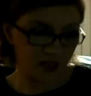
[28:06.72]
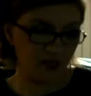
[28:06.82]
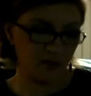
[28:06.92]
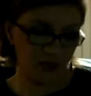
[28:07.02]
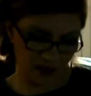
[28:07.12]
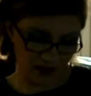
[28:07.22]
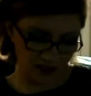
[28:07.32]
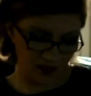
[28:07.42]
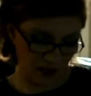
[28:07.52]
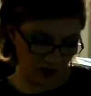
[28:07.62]
going to be,
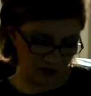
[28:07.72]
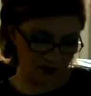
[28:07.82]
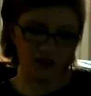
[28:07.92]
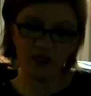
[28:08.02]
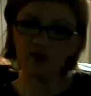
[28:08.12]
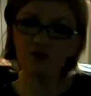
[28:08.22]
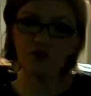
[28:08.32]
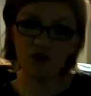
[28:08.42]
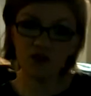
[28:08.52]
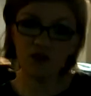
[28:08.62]
you know, if you
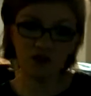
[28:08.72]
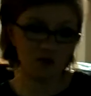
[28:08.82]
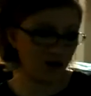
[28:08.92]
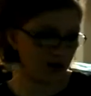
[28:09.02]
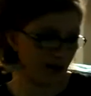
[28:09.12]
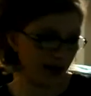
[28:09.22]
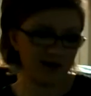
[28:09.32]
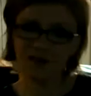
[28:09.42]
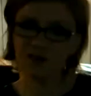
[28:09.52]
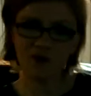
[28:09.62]
do want a smaller bag,
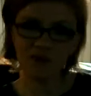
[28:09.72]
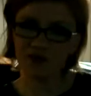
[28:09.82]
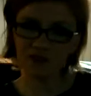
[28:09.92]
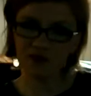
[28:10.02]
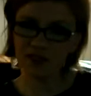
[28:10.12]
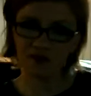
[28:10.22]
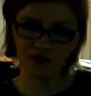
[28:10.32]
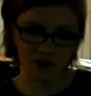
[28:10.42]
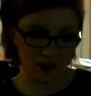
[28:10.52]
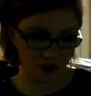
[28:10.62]
yes, mamas, you can carry
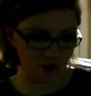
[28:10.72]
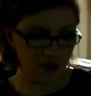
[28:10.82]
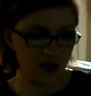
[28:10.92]
it too,